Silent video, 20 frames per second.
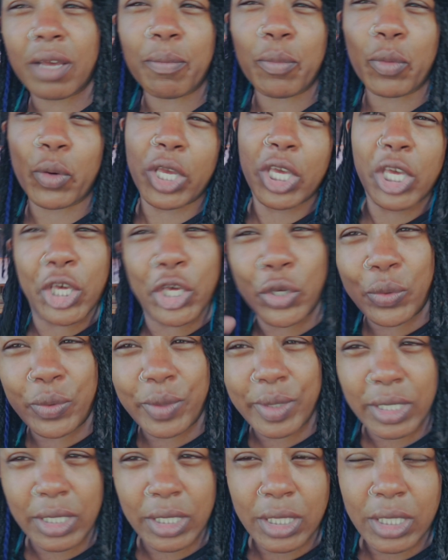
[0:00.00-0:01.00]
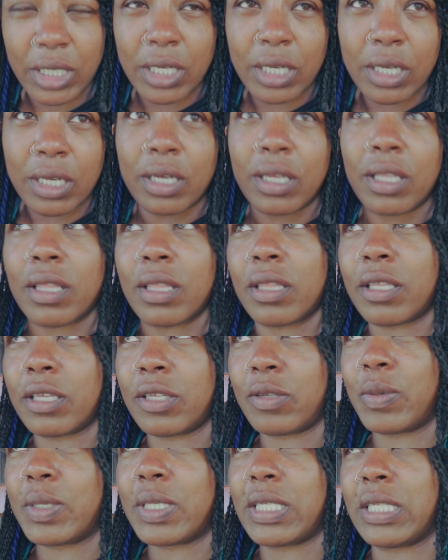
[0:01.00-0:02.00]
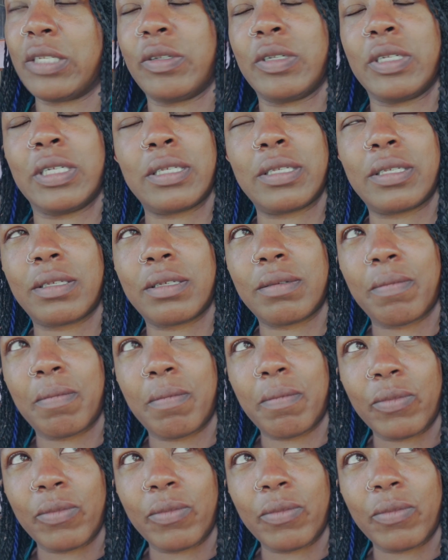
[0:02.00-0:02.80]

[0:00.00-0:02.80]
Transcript: more cute, this one still is,